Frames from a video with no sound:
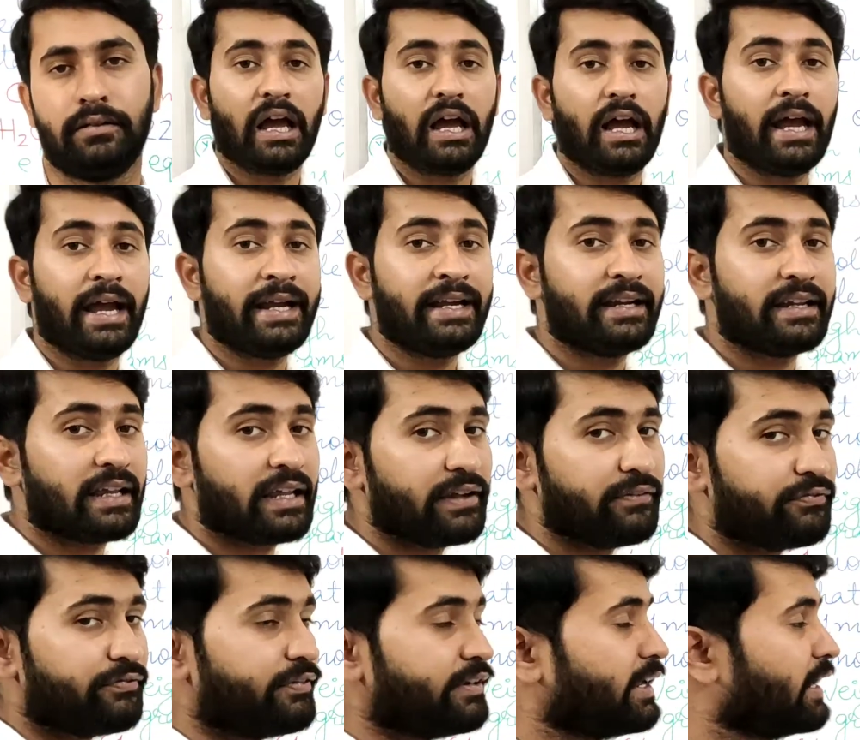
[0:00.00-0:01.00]
And
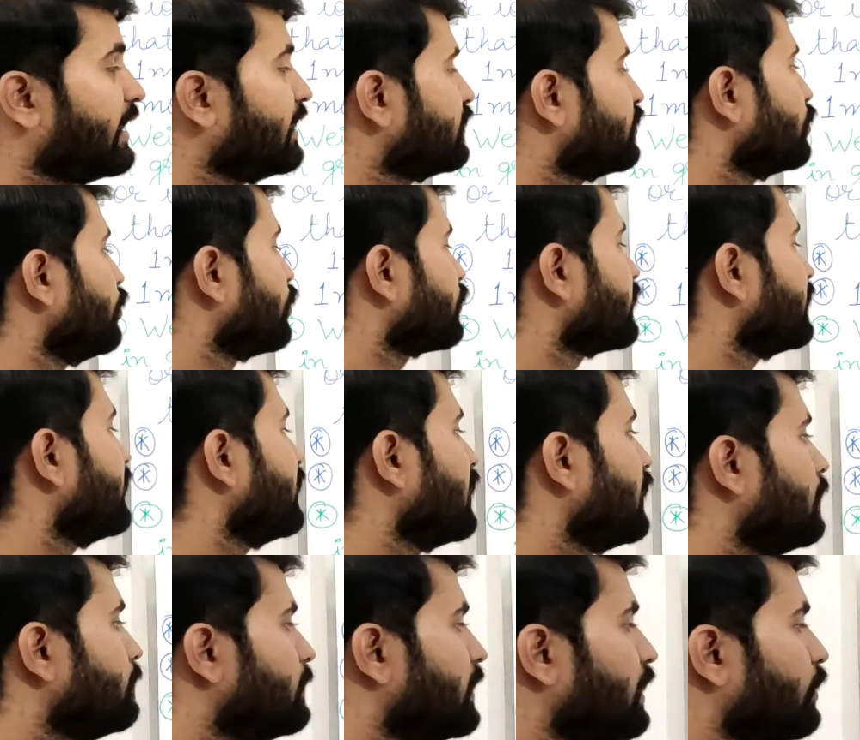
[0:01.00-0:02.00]
if we are talking
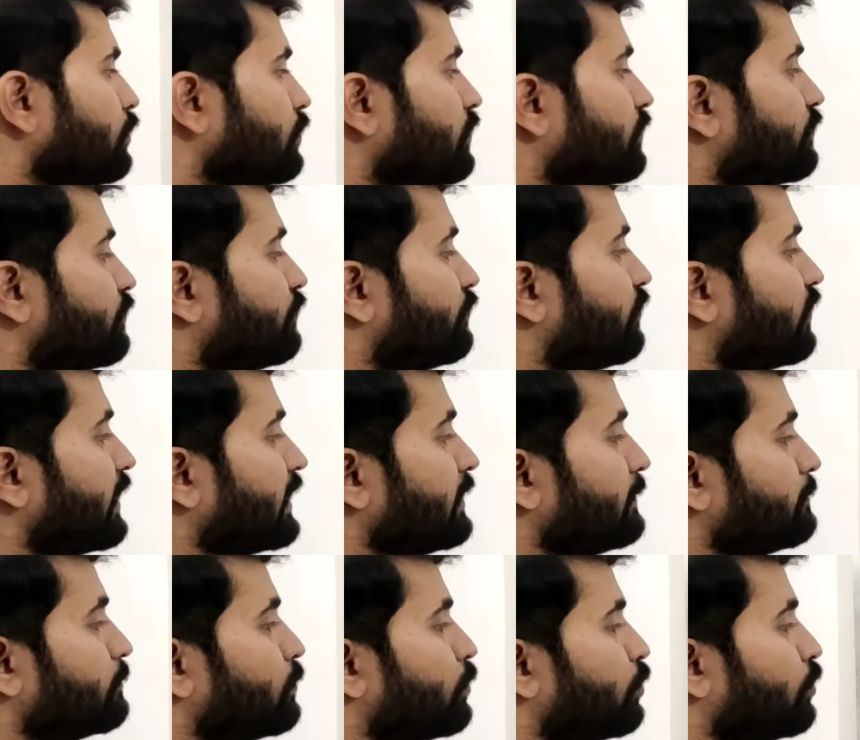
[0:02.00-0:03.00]
about
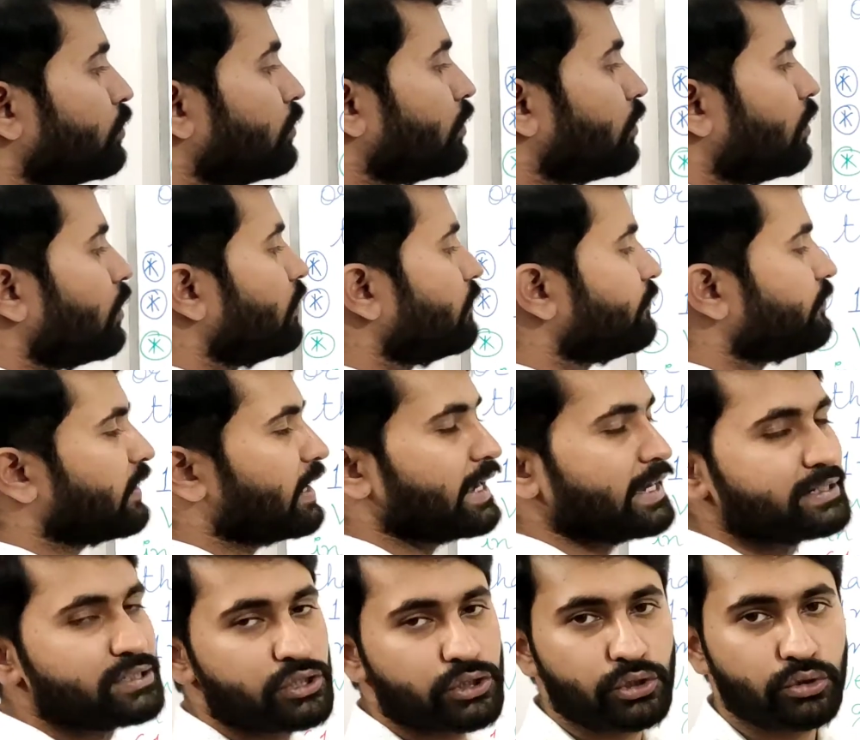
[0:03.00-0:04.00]
1 mole of
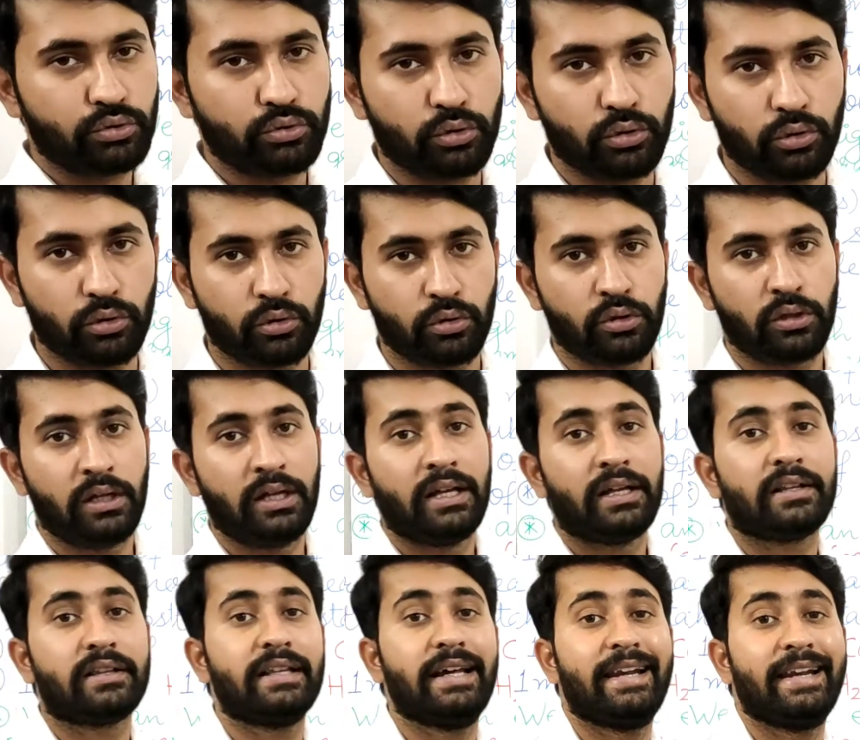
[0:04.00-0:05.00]
H2O,
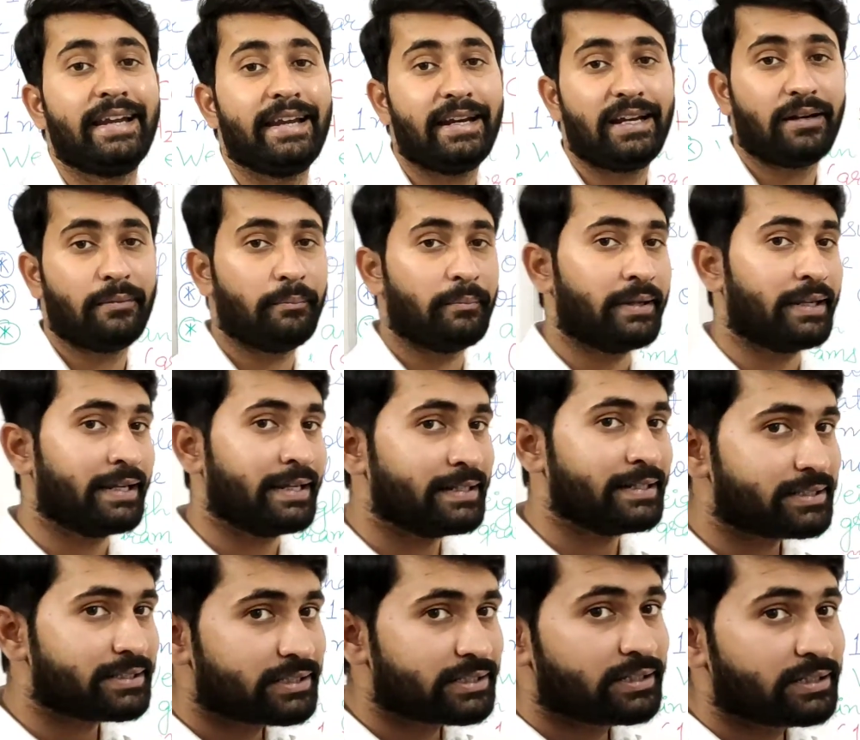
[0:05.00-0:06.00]
then it
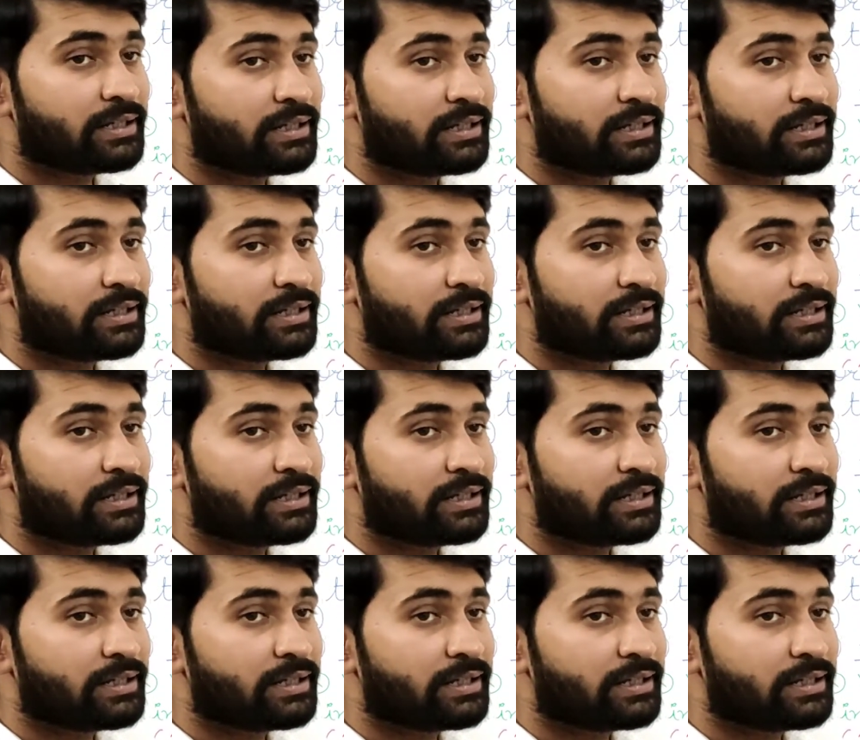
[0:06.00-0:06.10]
means